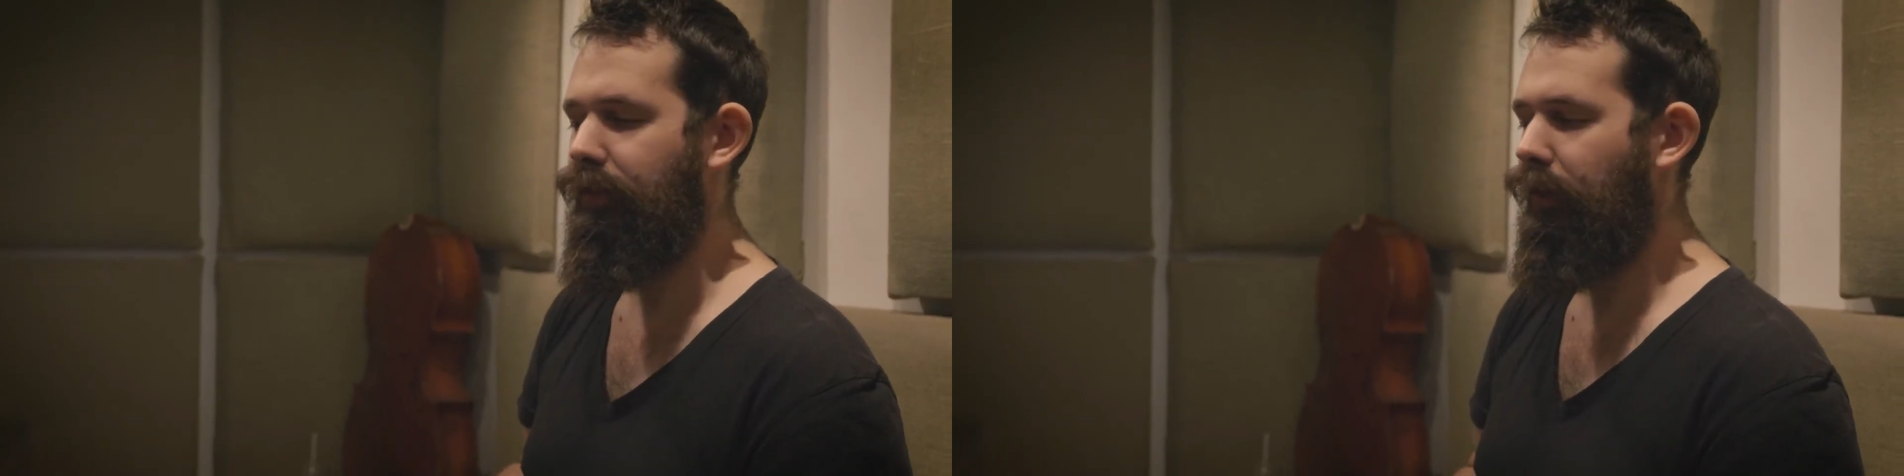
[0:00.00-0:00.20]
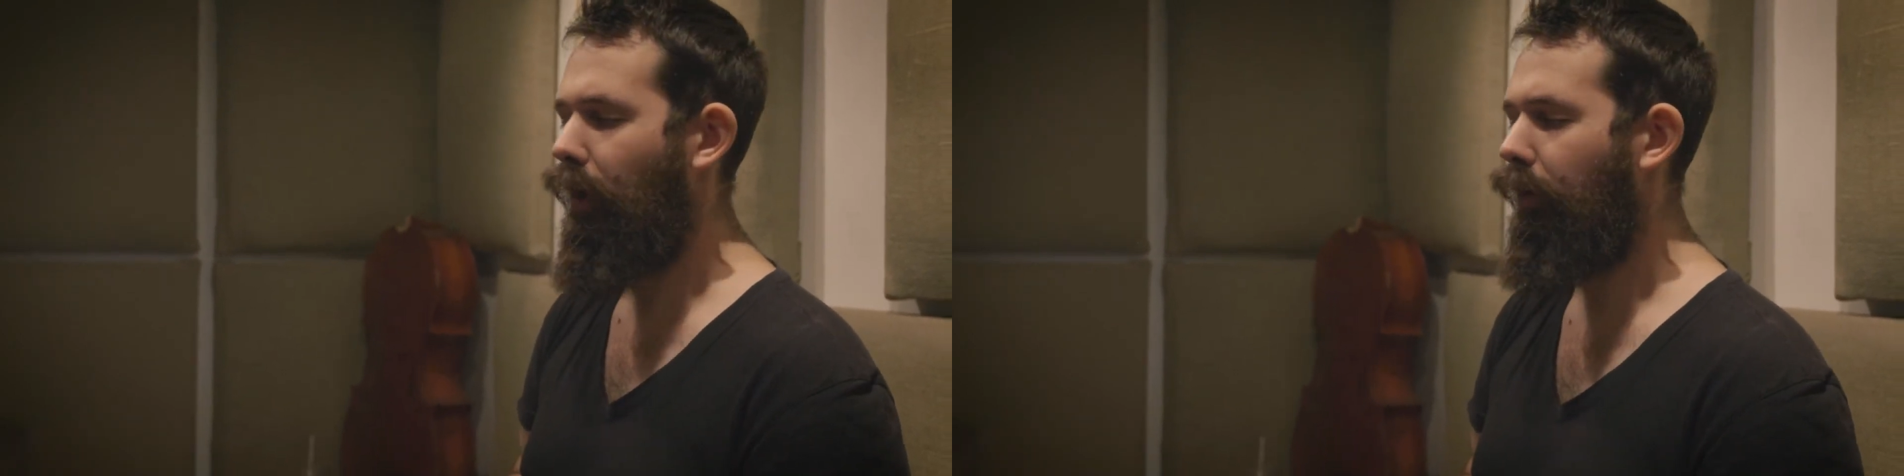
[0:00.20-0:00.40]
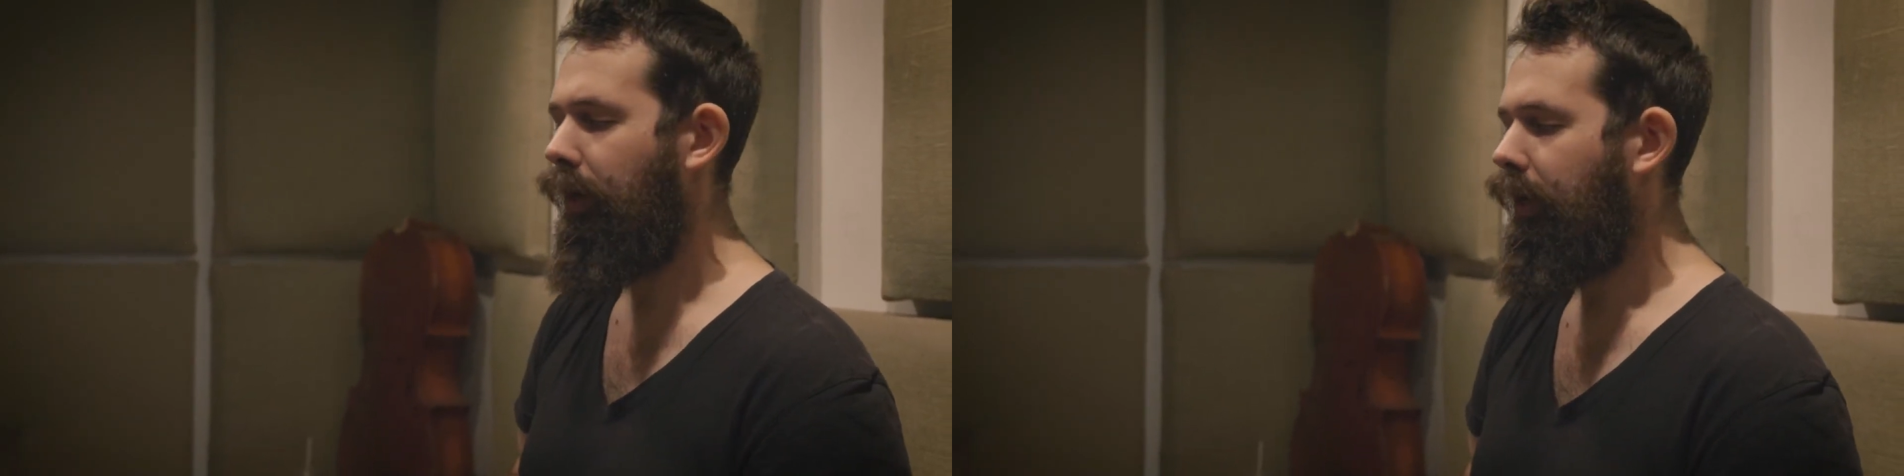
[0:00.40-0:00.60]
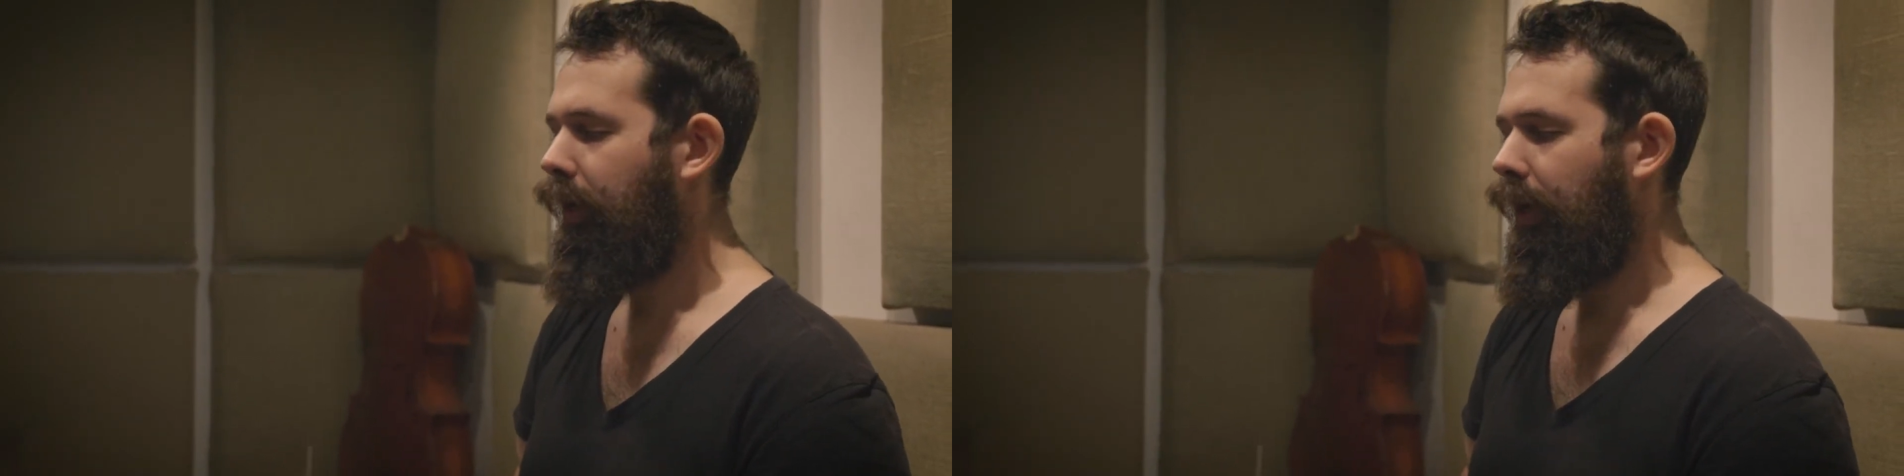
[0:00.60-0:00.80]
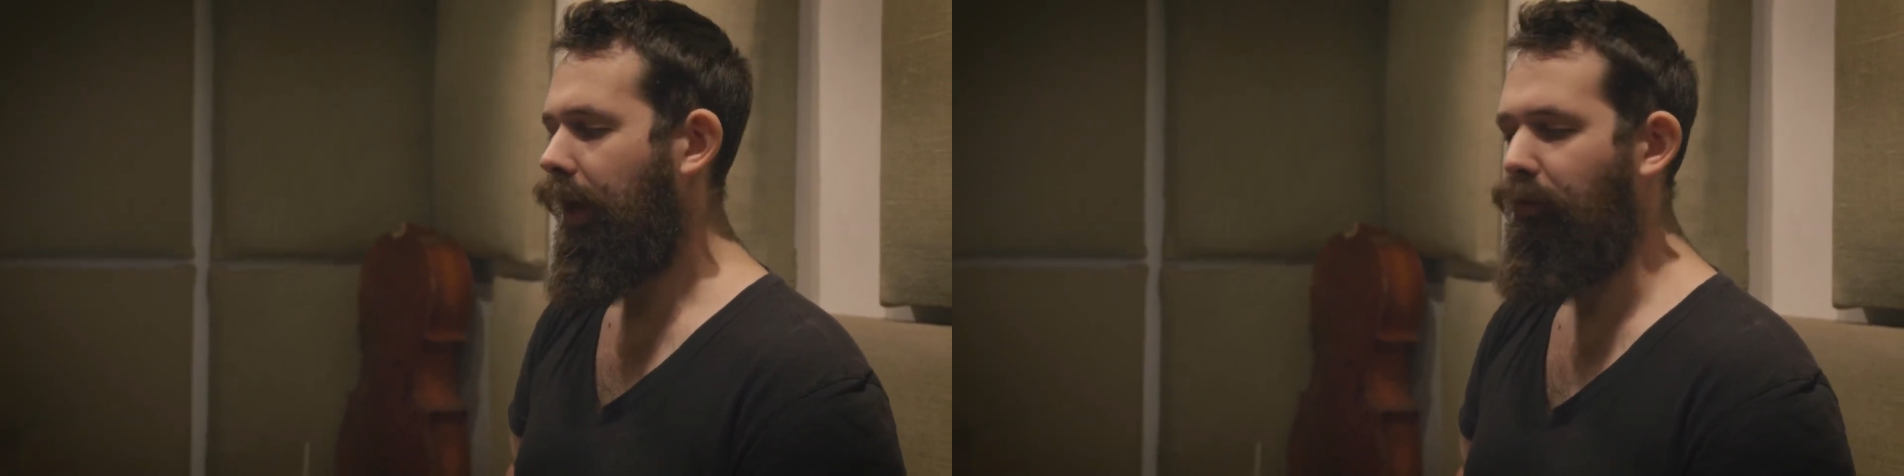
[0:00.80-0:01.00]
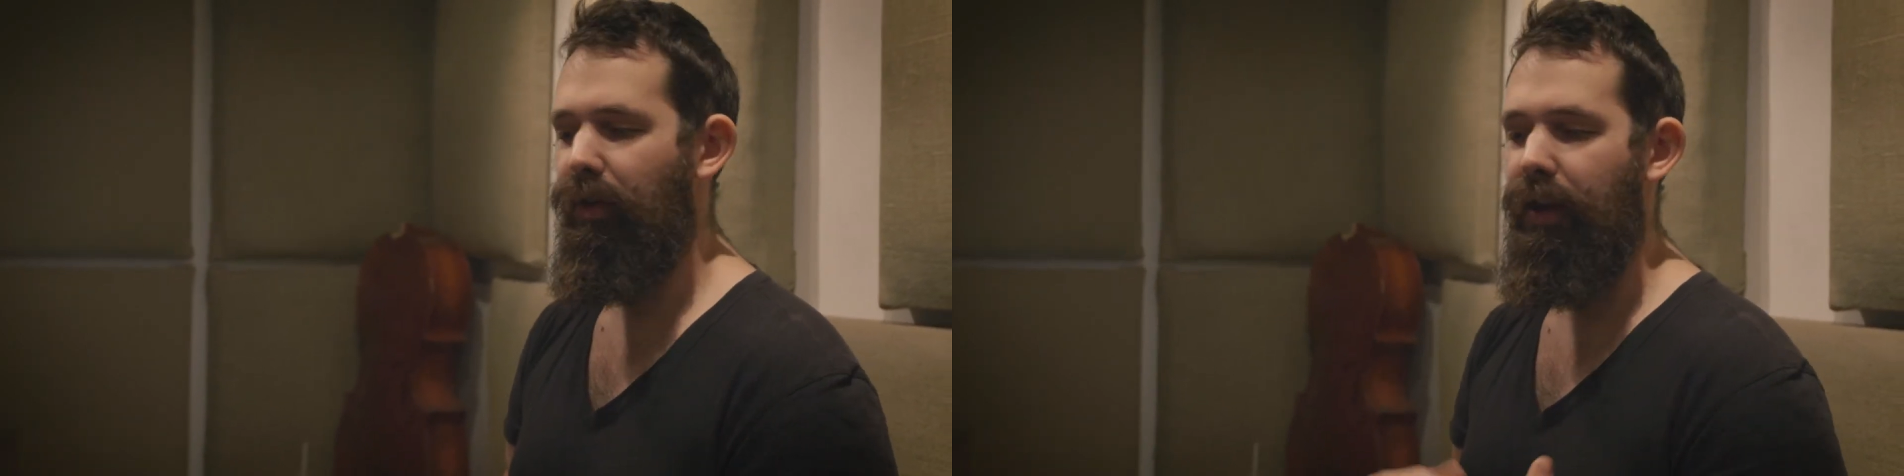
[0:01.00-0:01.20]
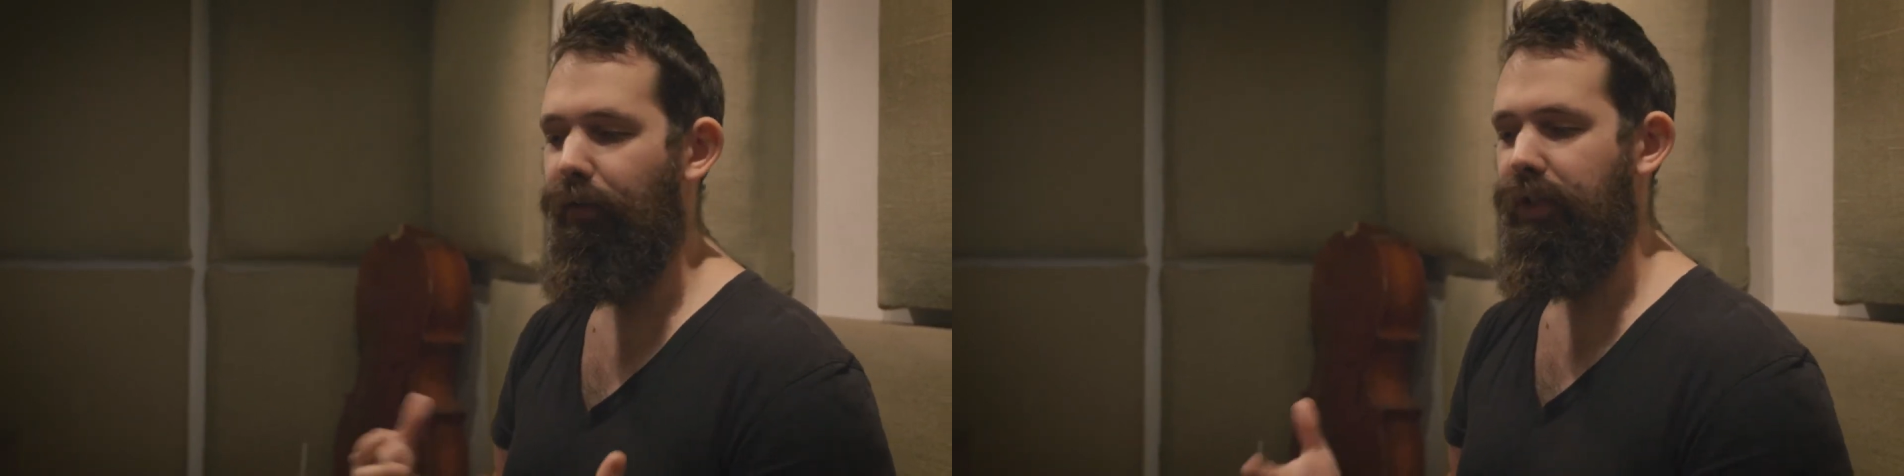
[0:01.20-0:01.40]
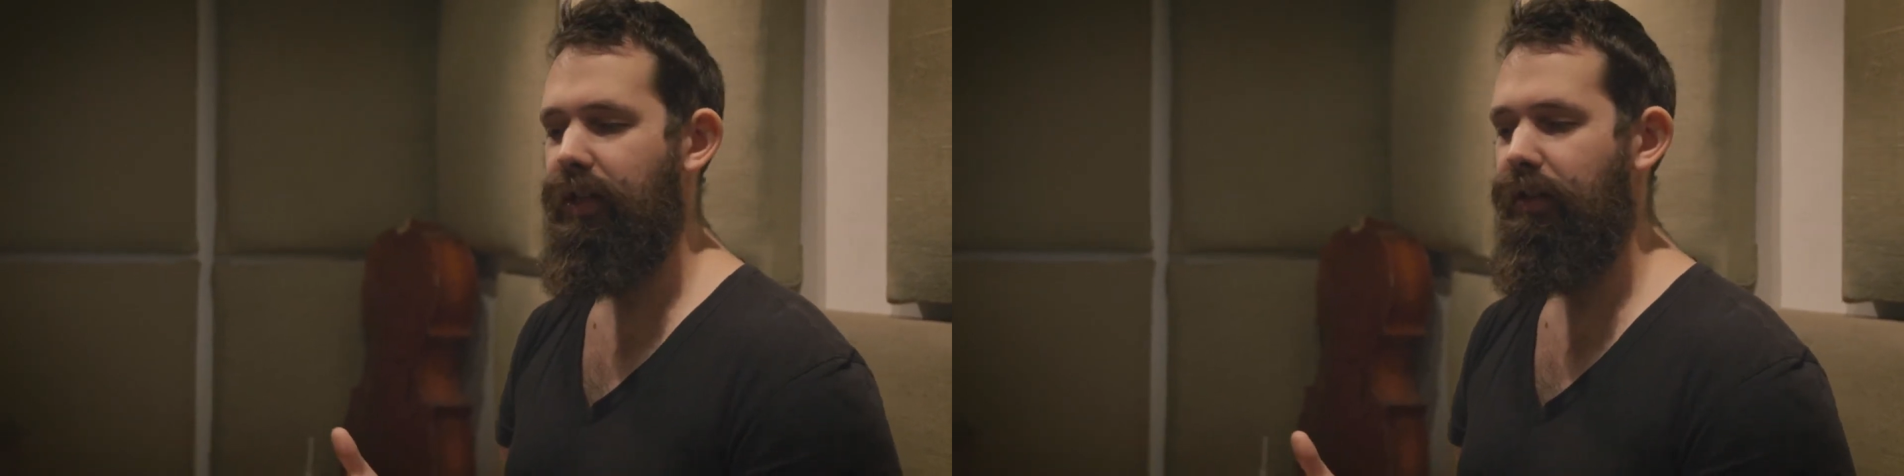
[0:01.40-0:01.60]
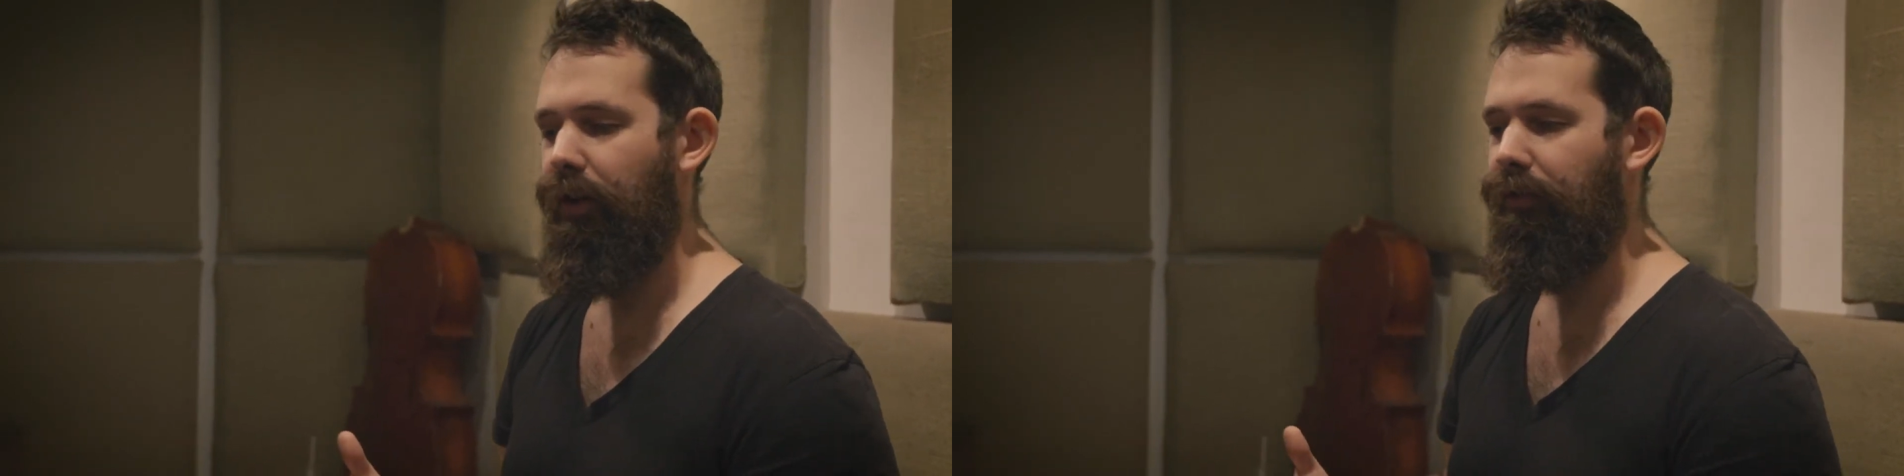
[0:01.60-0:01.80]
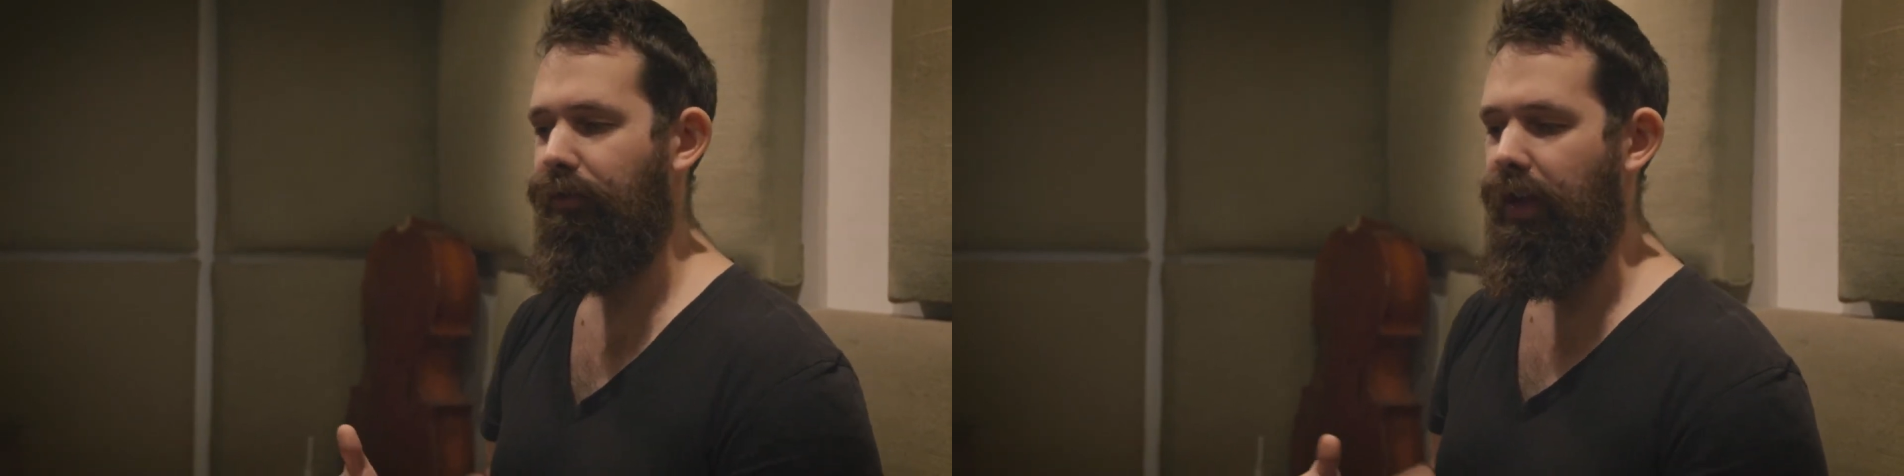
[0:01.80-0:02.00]
So if we never see
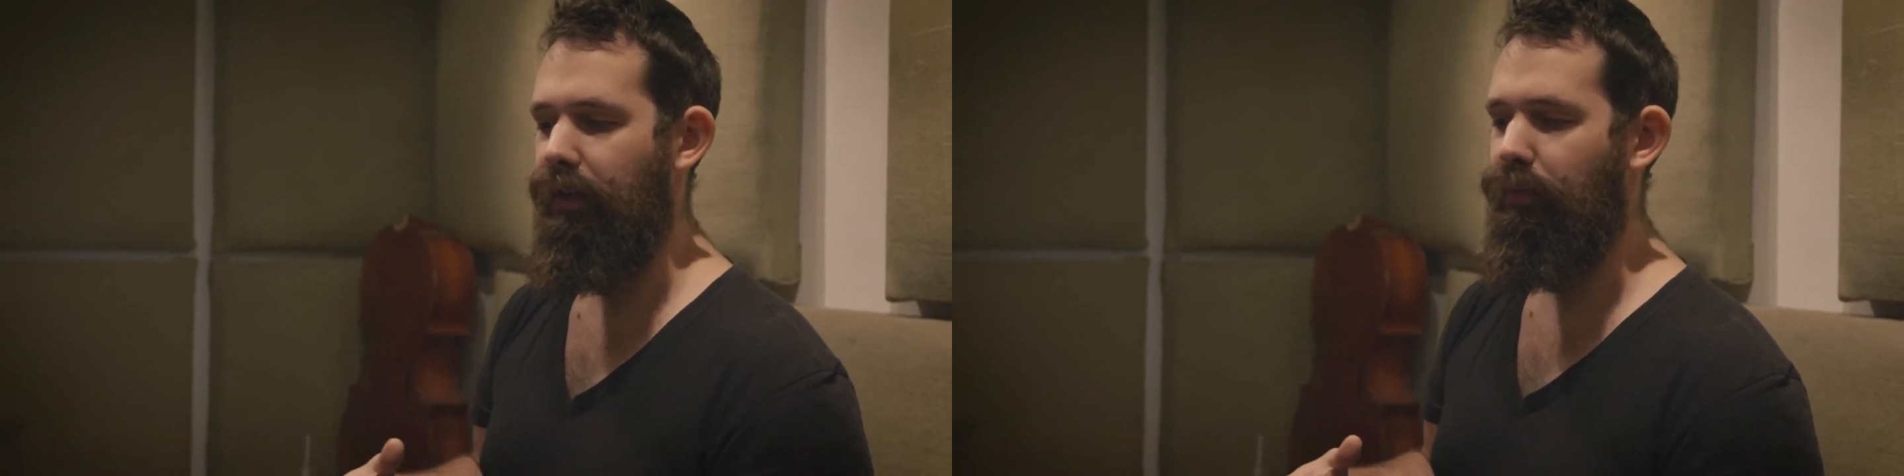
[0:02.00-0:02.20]
their feet,